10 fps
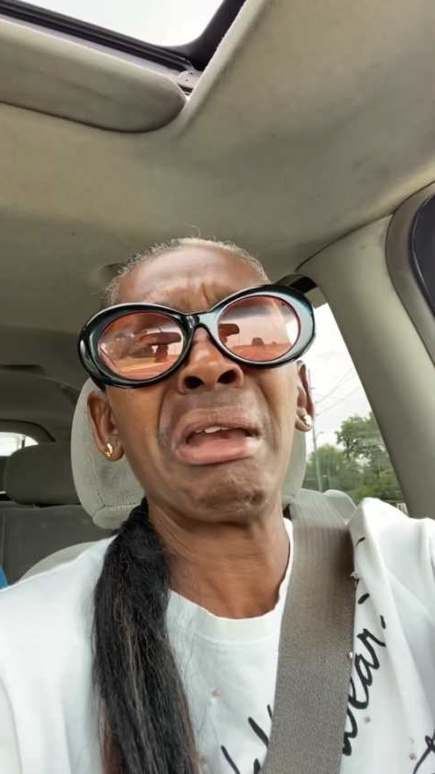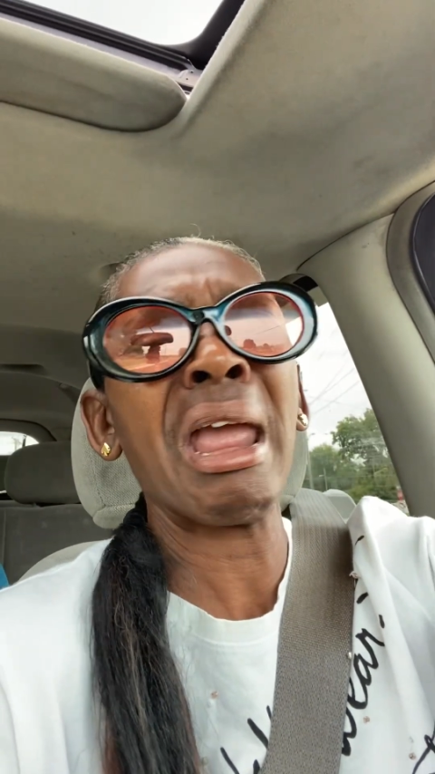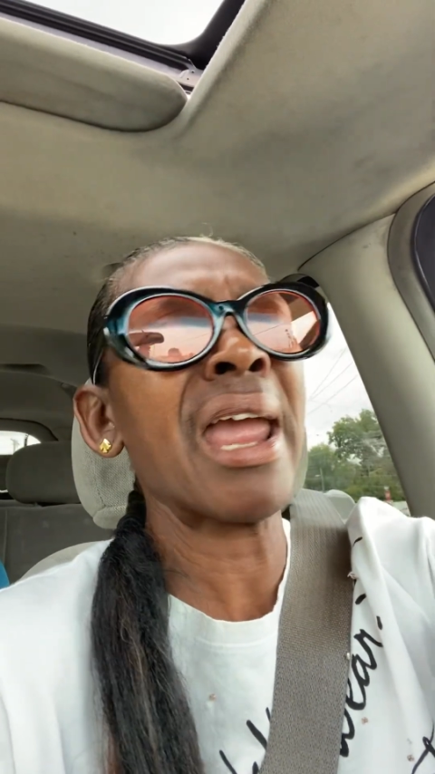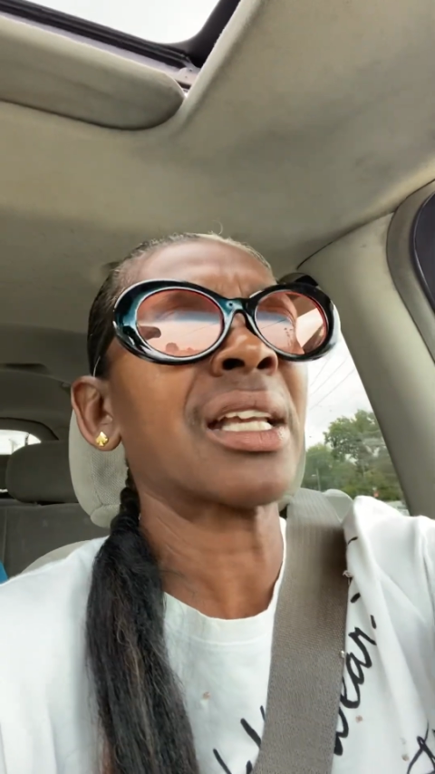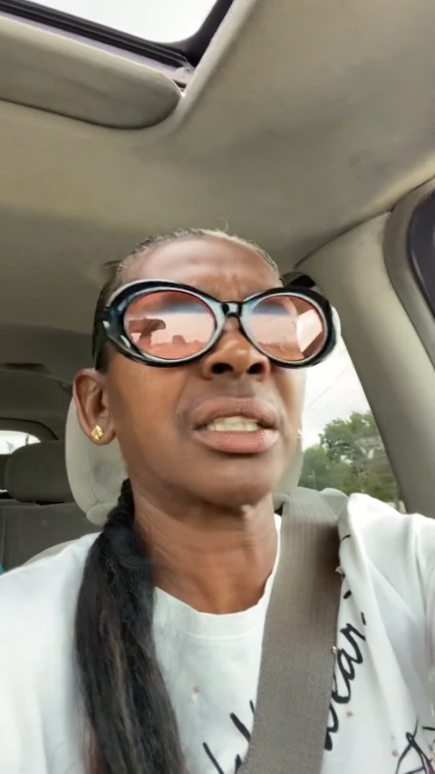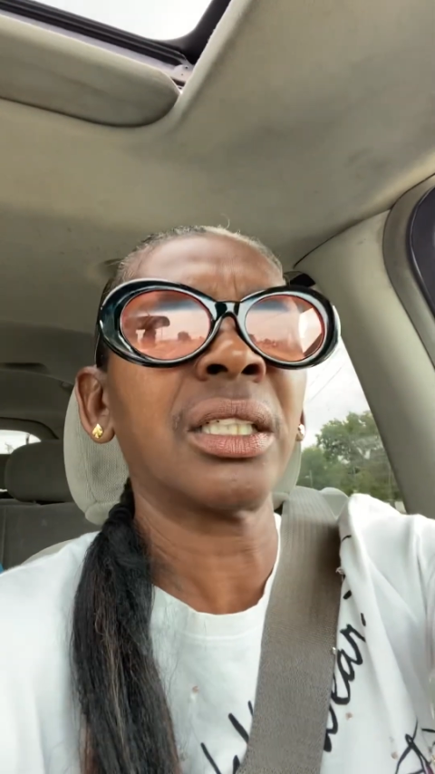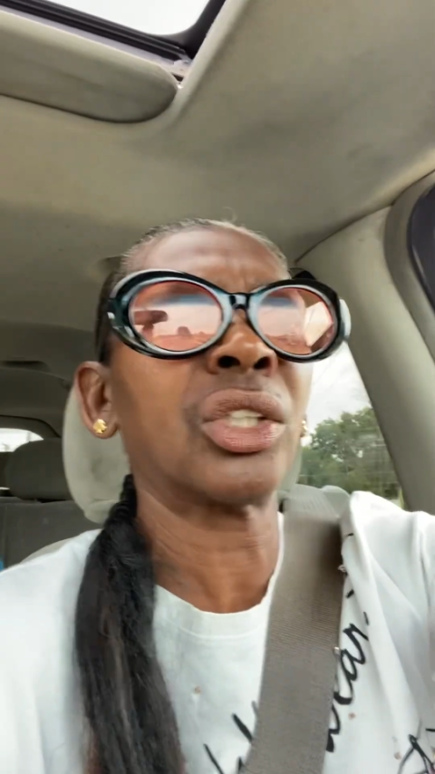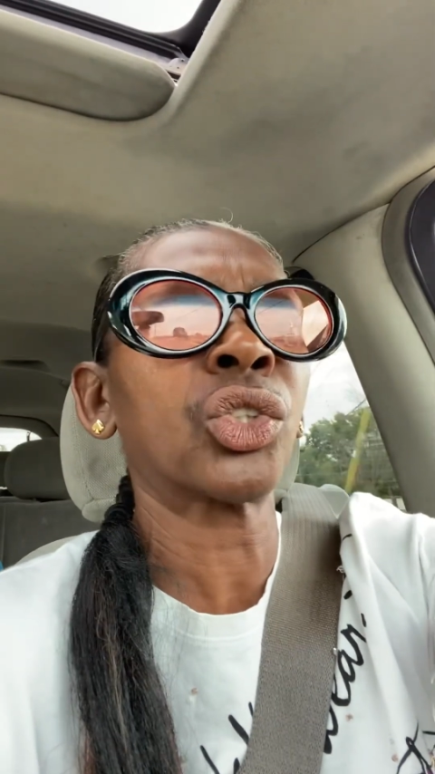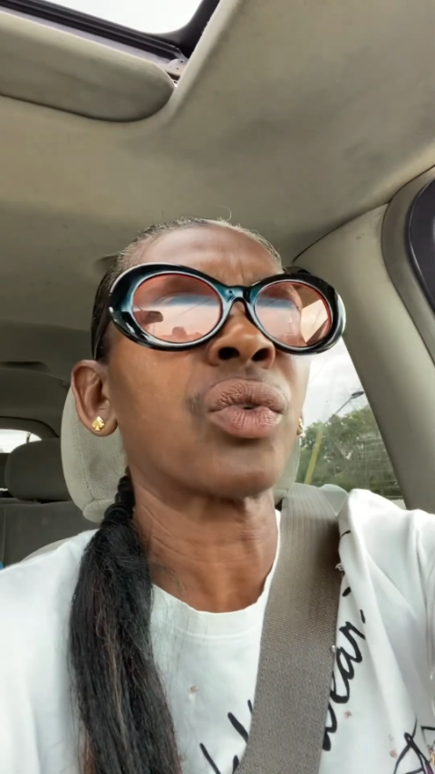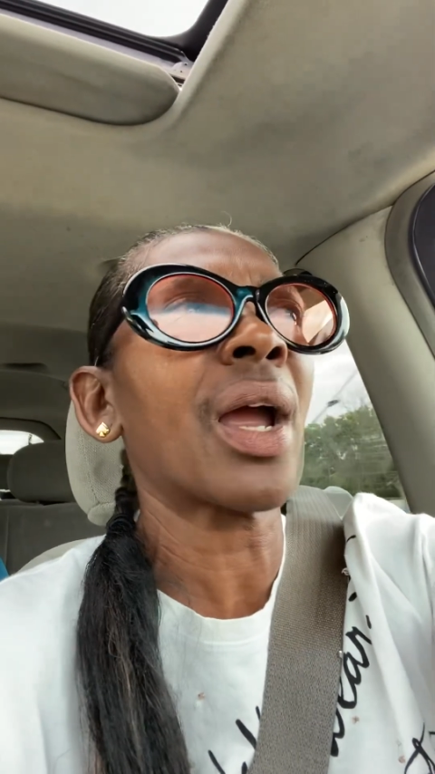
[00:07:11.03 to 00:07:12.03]
nasty
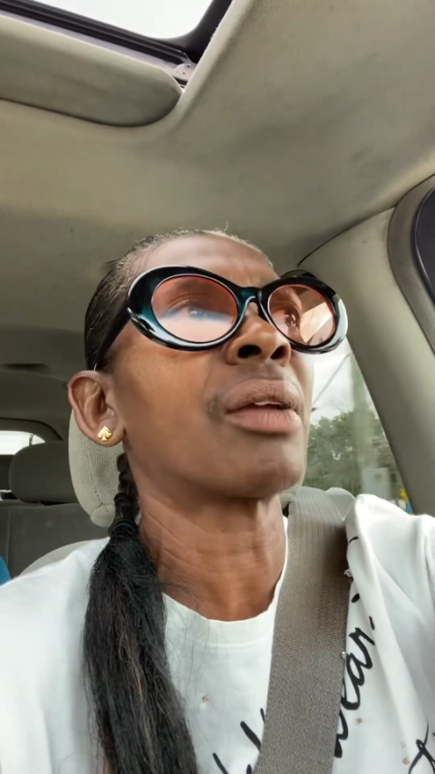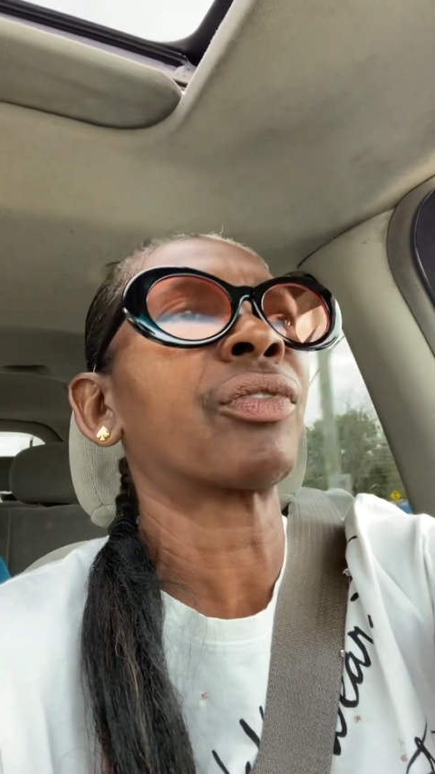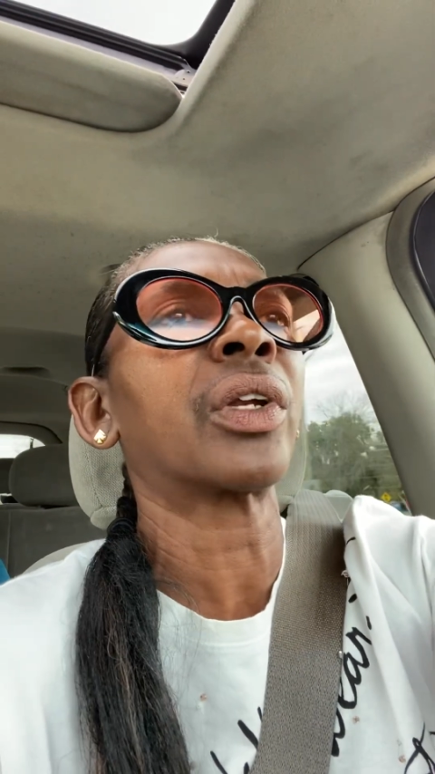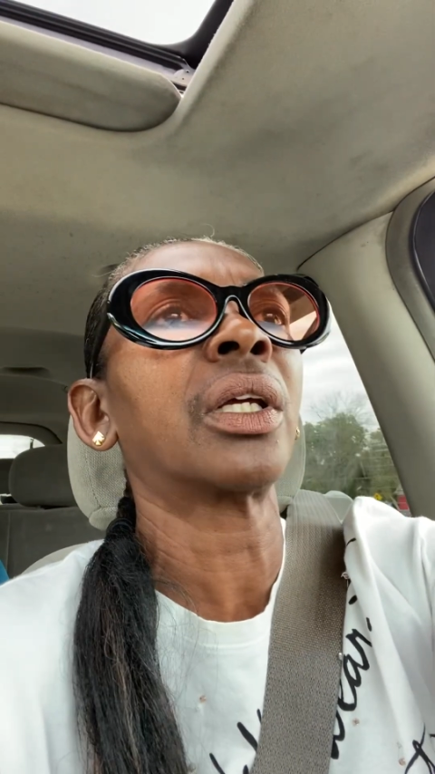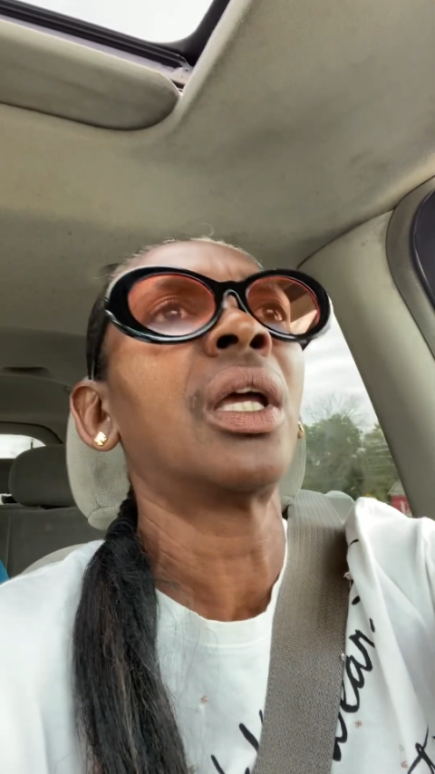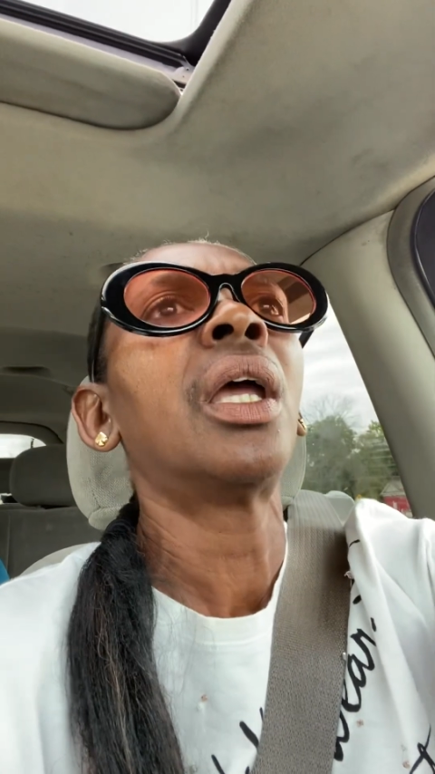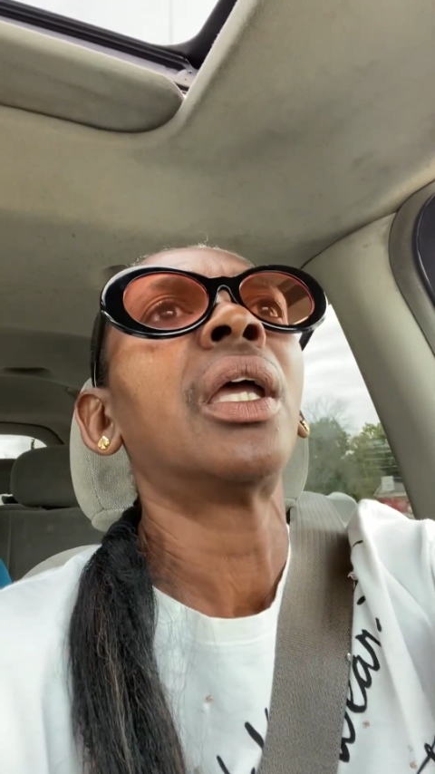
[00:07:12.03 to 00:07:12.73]
and trifling.